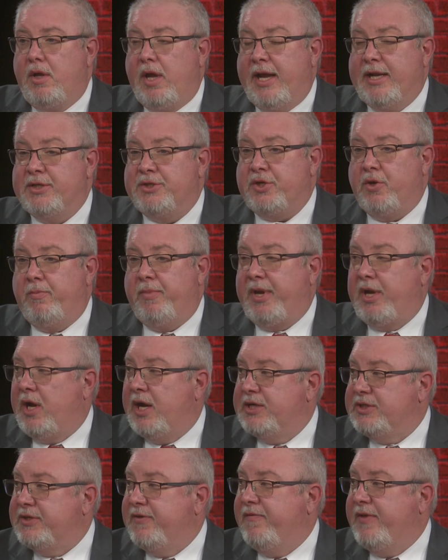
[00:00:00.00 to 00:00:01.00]
and so
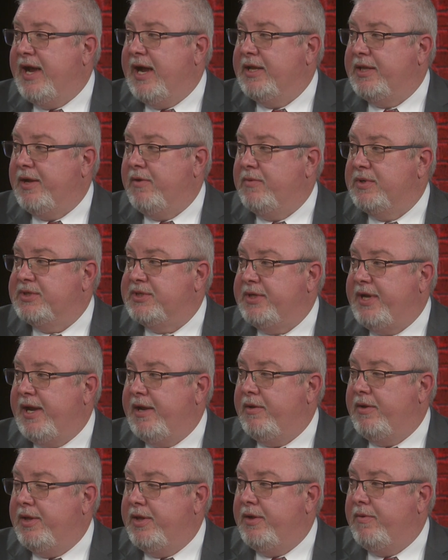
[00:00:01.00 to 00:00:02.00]
because of that, there
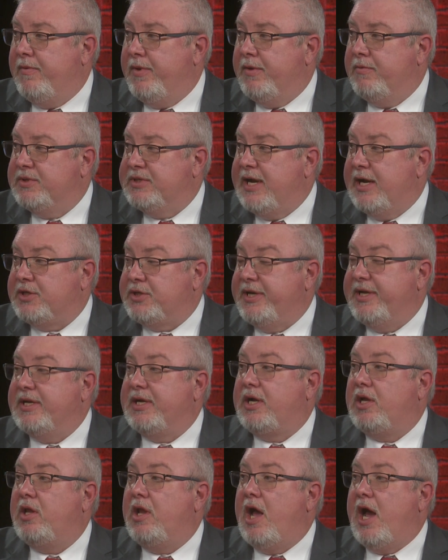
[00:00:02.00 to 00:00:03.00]
was actually a
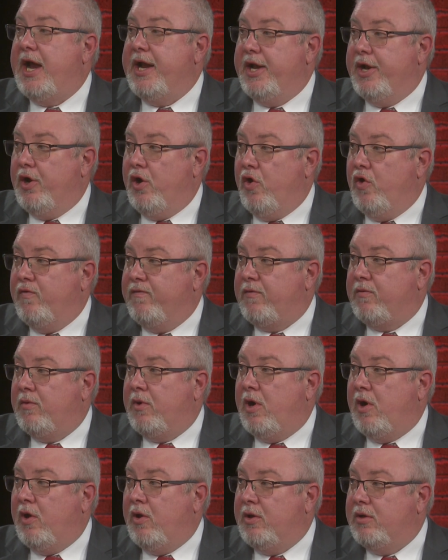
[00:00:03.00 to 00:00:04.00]
decline in
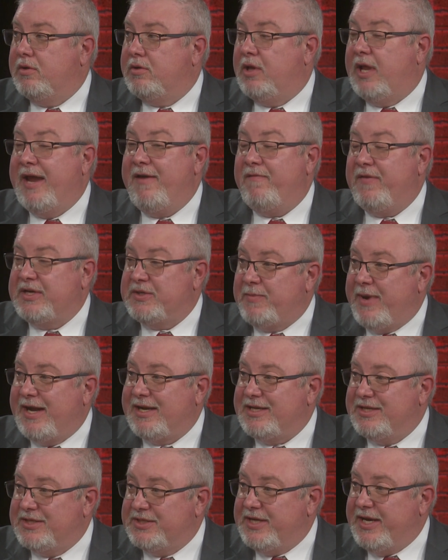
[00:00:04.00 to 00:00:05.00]
overall life
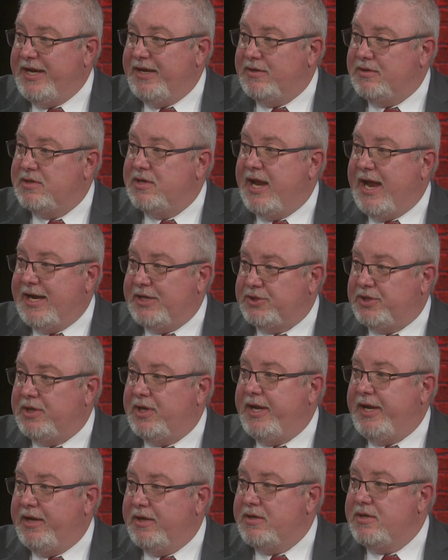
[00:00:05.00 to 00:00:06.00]
expectancy
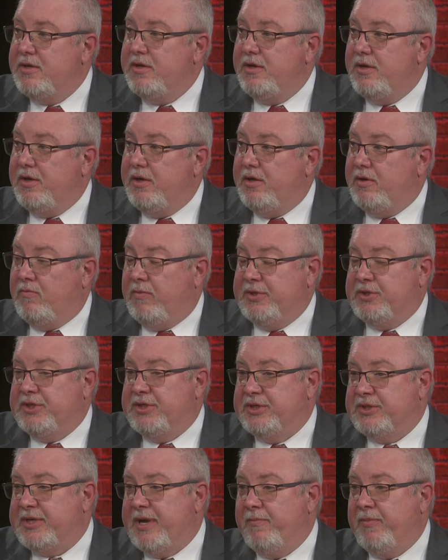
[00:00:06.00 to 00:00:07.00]
nationally, which
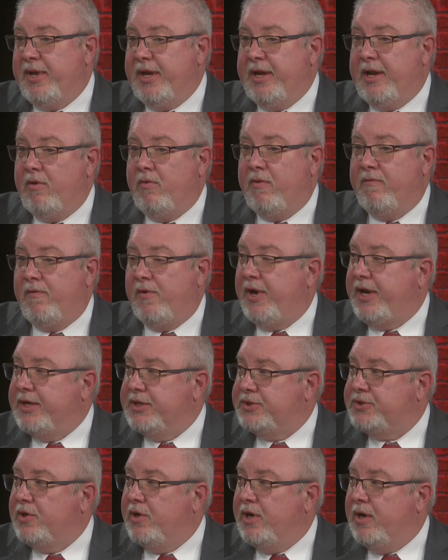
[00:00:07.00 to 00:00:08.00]
is something that we're very
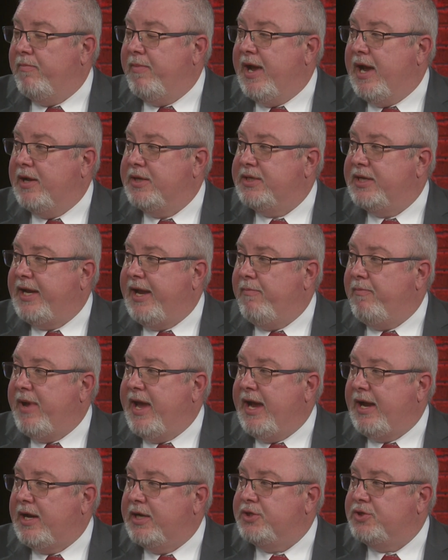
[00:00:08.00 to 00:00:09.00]
concerned about to get
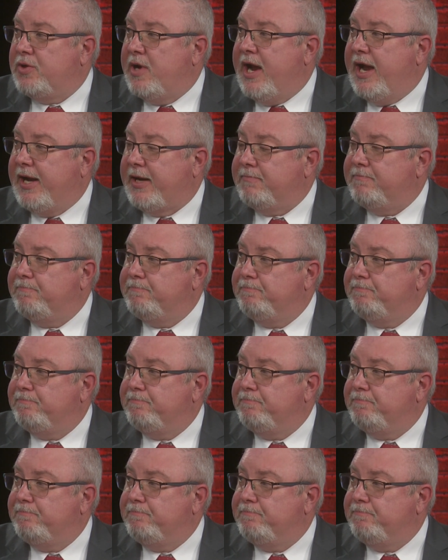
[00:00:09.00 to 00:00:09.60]
back on track.